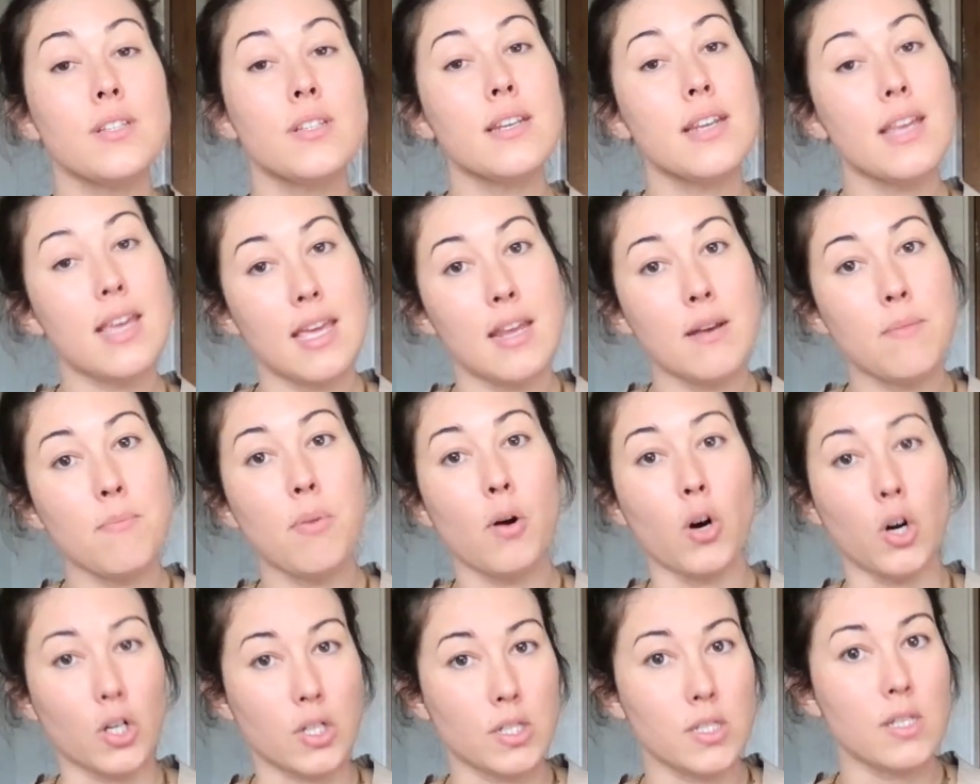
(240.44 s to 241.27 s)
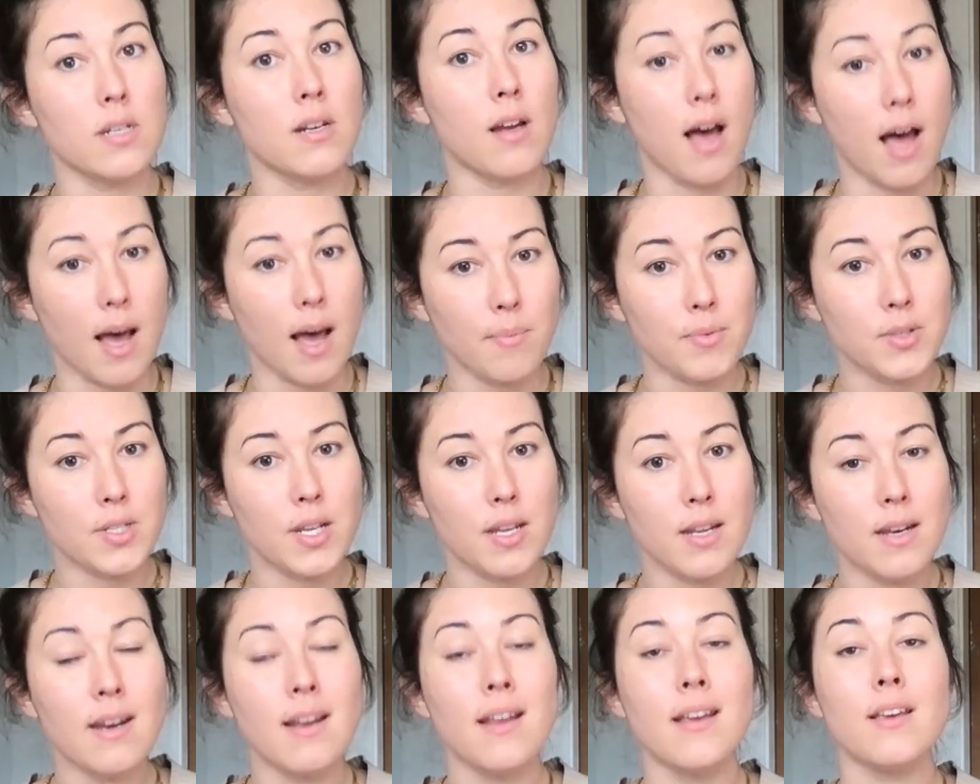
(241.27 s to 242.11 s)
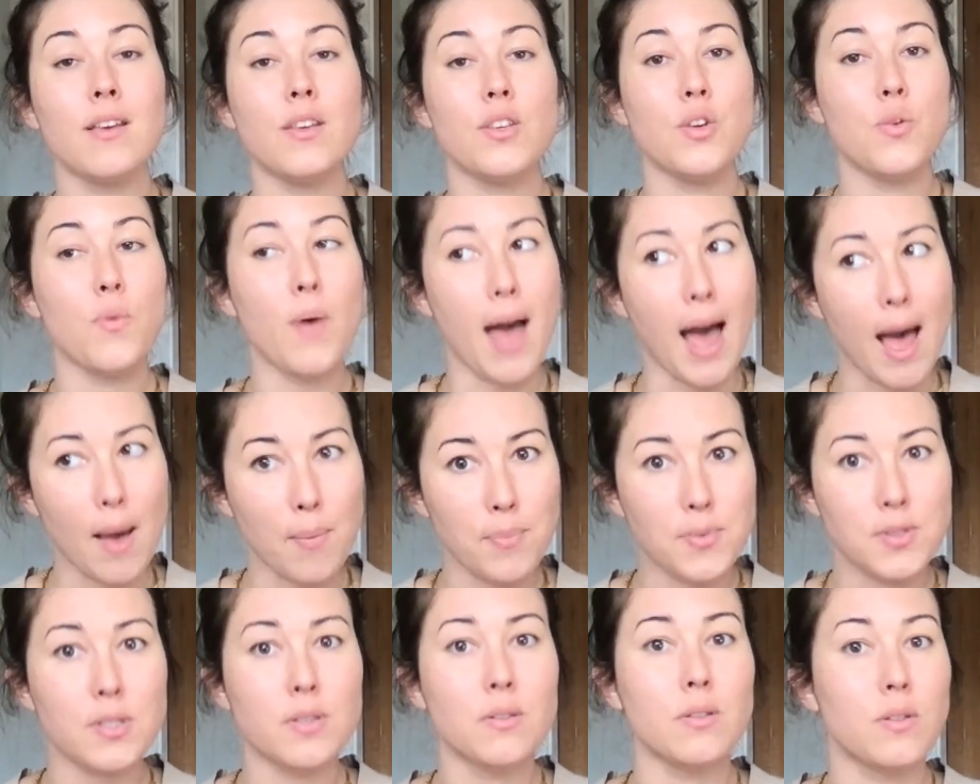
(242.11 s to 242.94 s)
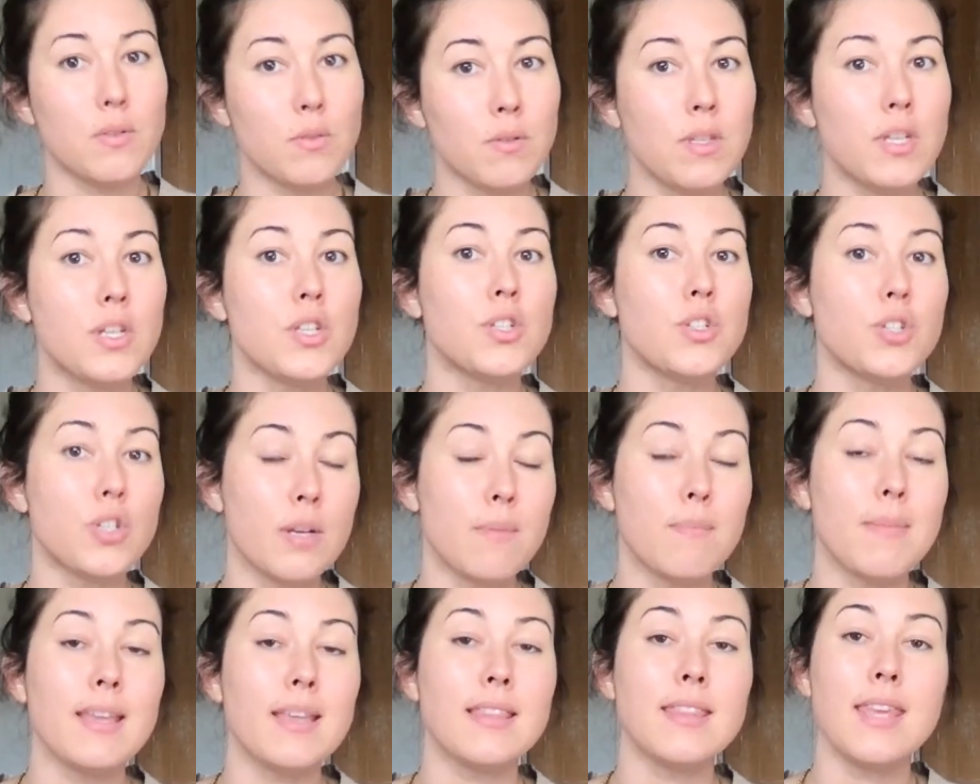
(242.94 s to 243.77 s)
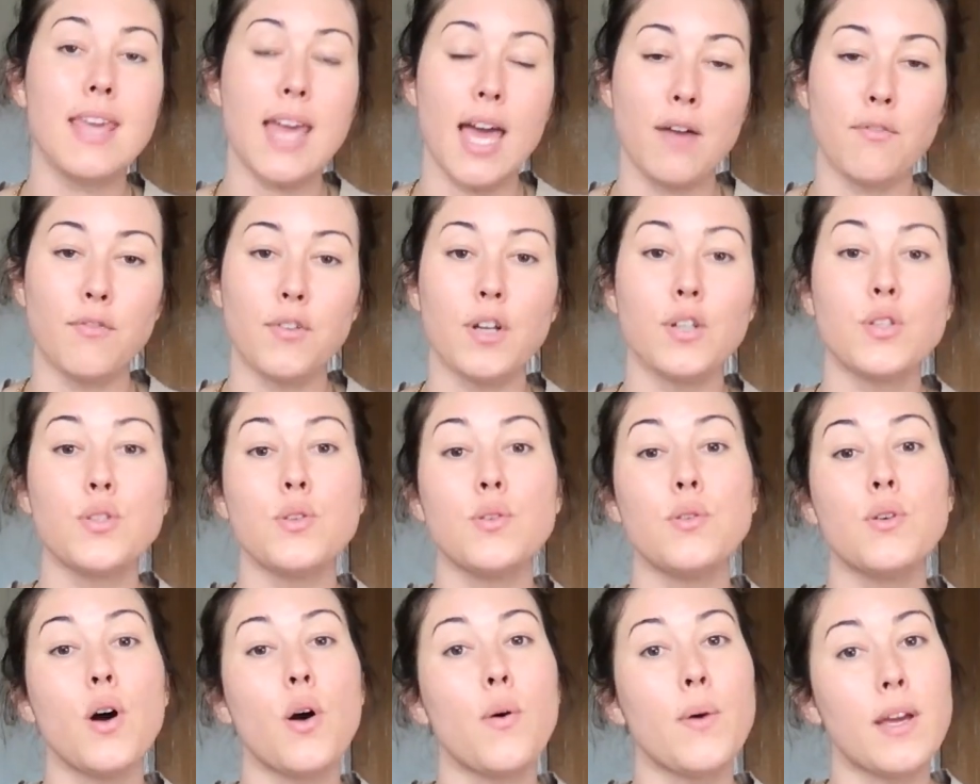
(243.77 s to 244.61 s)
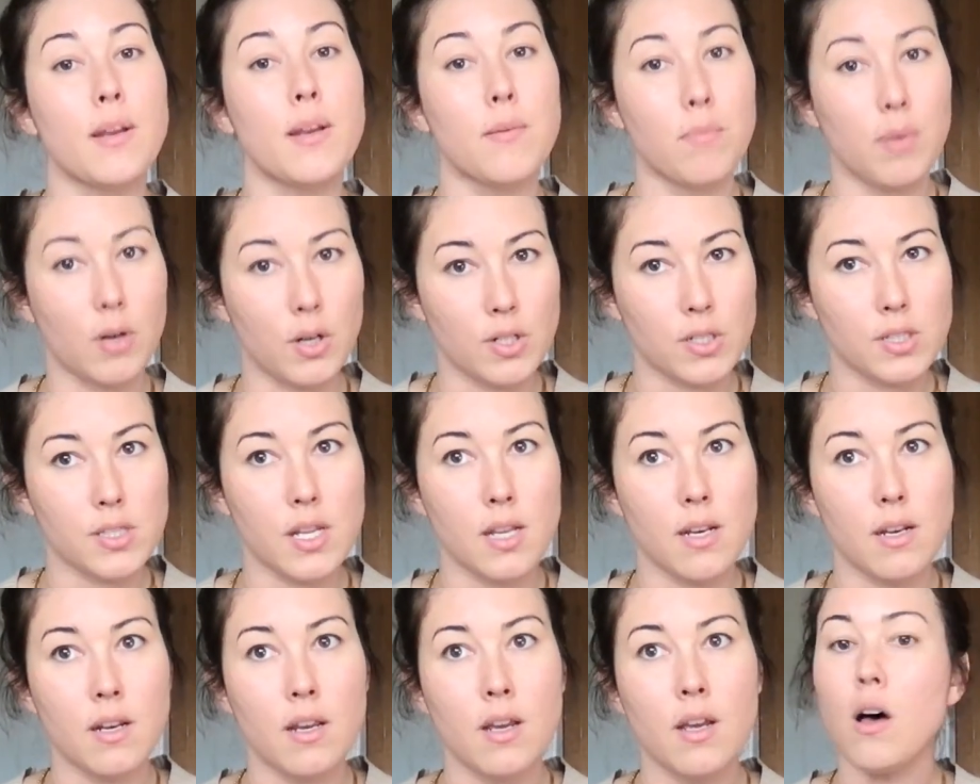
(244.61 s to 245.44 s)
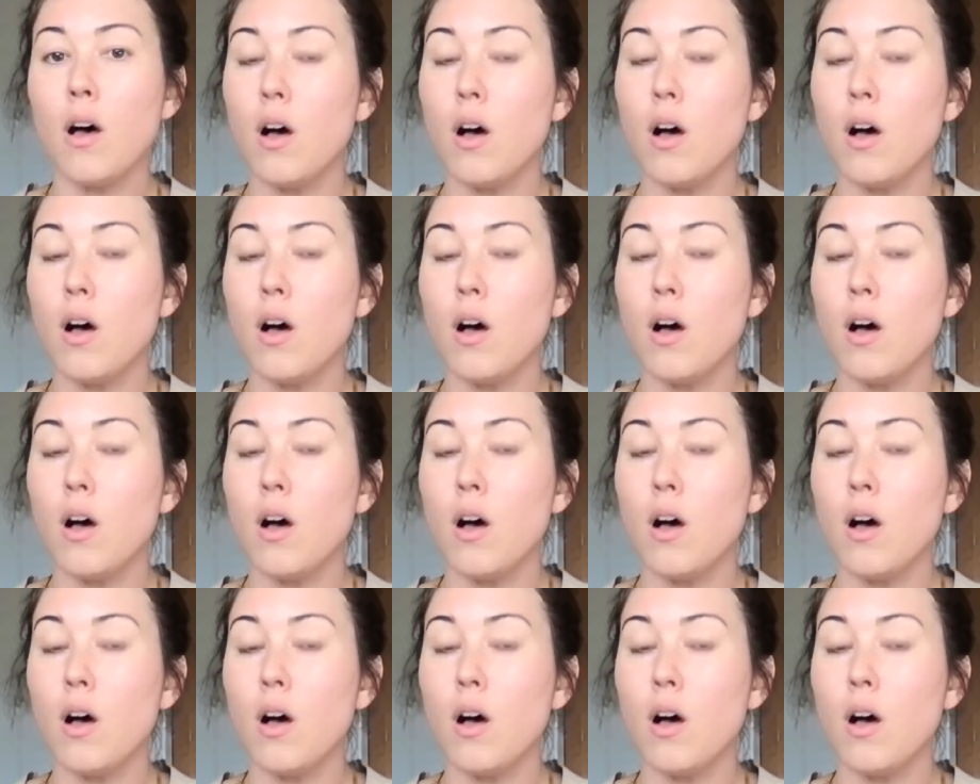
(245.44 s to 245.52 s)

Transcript: an in-person option, you absolutely should make the effort to go in person.